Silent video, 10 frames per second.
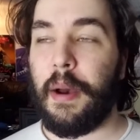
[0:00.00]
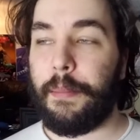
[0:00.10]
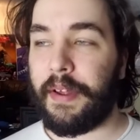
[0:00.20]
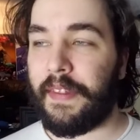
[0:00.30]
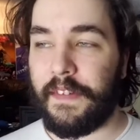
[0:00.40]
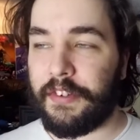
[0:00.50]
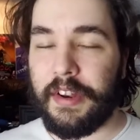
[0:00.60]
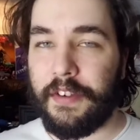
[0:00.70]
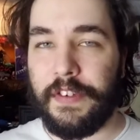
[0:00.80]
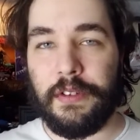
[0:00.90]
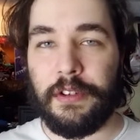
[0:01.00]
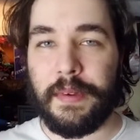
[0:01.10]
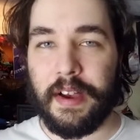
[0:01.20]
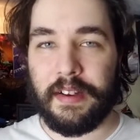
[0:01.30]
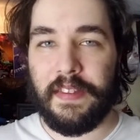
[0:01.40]
But there's enough YouTube
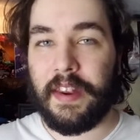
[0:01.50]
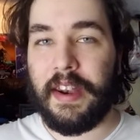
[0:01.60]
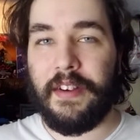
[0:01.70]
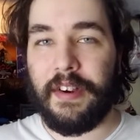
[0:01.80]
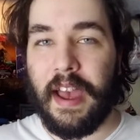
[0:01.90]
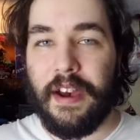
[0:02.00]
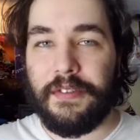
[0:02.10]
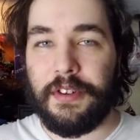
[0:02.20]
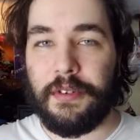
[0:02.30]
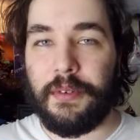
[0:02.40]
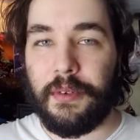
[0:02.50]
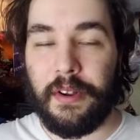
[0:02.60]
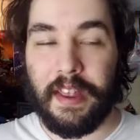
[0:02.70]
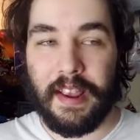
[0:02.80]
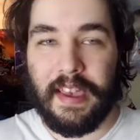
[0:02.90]
content that I never have to, or
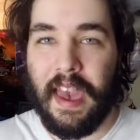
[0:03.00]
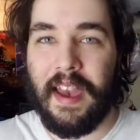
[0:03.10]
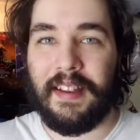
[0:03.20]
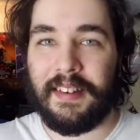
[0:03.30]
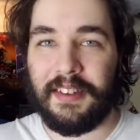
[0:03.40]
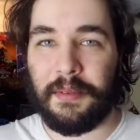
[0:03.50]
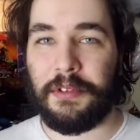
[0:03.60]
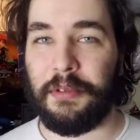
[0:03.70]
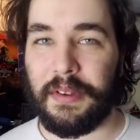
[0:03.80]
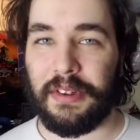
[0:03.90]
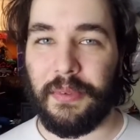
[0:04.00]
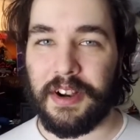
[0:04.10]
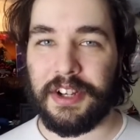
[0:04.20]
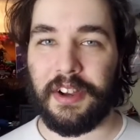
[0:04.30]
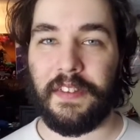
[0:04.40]
that I can't because I'm too busy
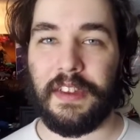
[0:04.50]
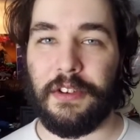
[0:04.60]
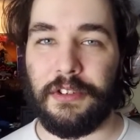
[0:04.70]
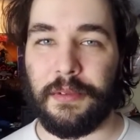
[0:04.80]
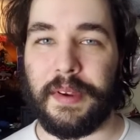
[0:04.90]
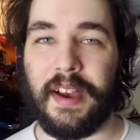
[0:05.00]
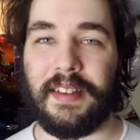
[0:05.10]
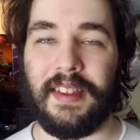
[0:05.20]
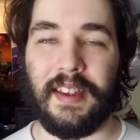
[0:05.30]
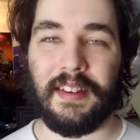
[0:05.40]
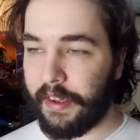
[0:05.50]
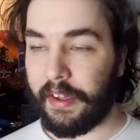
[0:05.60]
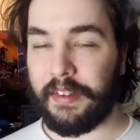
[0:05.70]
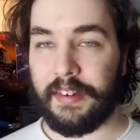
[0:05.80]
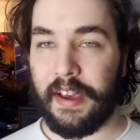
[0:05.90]
watching all the YouTube content.
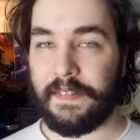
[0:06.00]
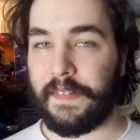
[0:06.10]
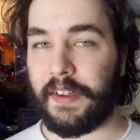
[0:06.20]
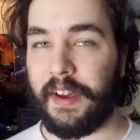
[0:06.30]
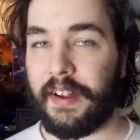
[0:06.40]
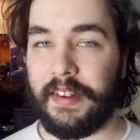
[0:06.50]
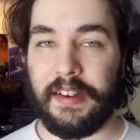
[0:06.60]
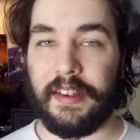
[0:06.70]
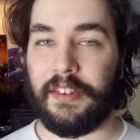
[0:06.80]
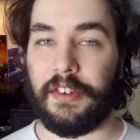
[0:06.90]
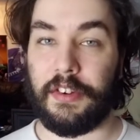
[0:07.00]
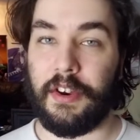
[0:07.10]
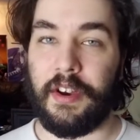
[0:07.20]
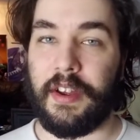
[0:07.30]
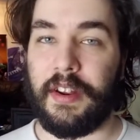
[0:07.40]
And it's not that the content isn't
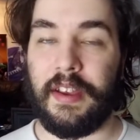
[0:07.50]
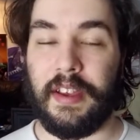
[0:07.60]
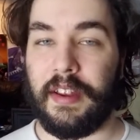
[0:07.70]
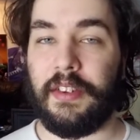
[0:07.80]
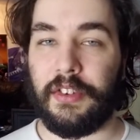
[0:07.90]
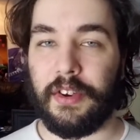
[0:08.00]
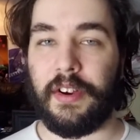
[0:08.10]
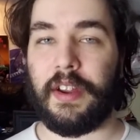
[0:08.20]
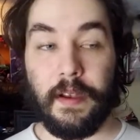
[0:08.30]
good. It is good.